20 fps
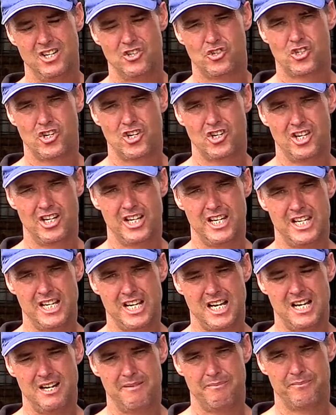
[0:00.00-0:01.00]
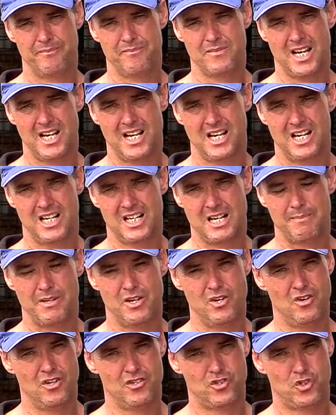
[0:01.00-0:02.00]
certainly a couple
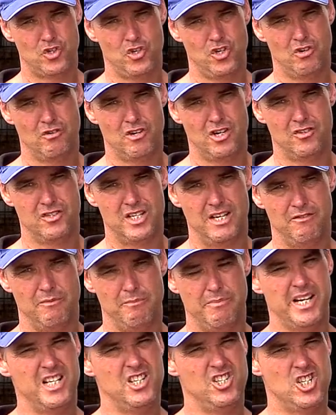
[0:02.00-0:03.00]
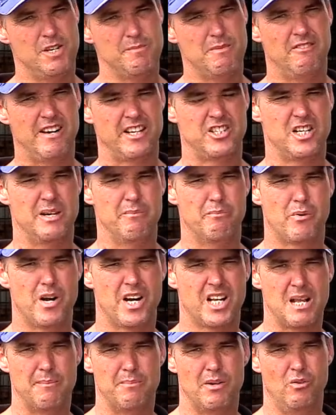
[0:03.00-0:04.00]
of nice 2-year-olds even. Pete and Jim have actually
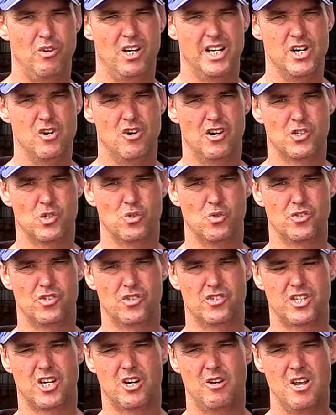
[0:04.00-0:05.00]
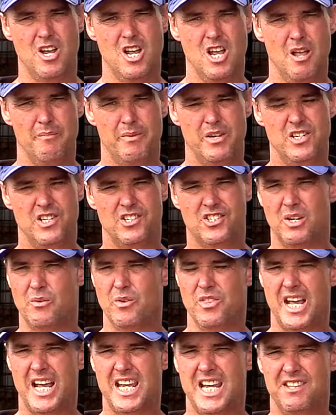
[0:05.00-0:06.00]
bred a couple of really nice horses, so interesting to see
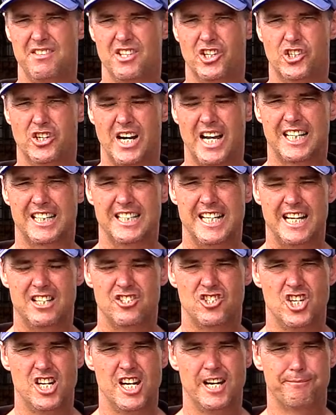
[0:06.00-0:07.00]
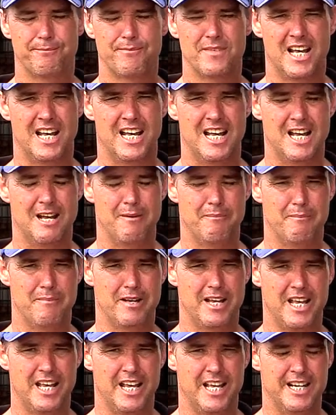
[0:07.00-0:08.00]
when they hit the track next year.
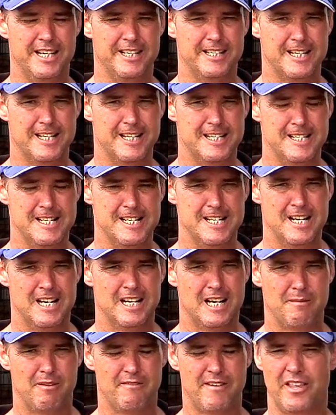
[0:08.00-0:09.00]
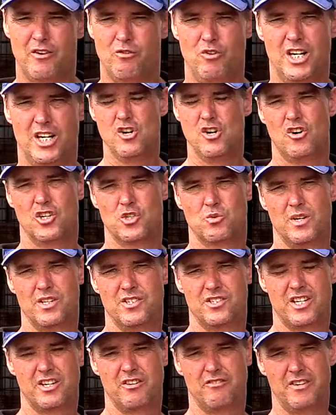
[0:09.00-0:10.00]
And a couple of other nice
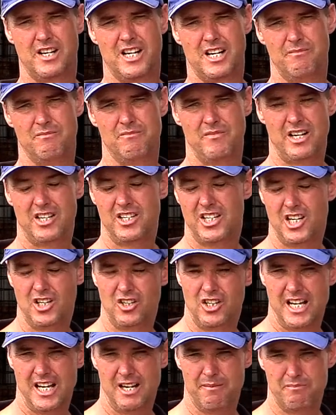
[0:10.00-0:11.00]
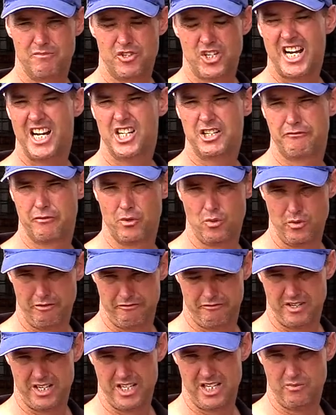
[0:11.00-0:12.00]
ones that have a little charge
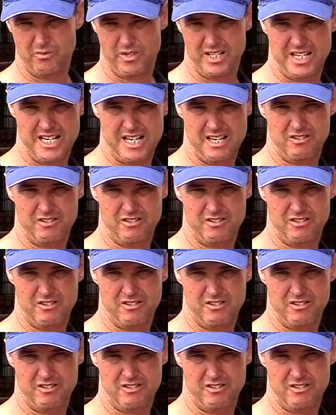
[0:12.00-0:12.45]
forward filly that we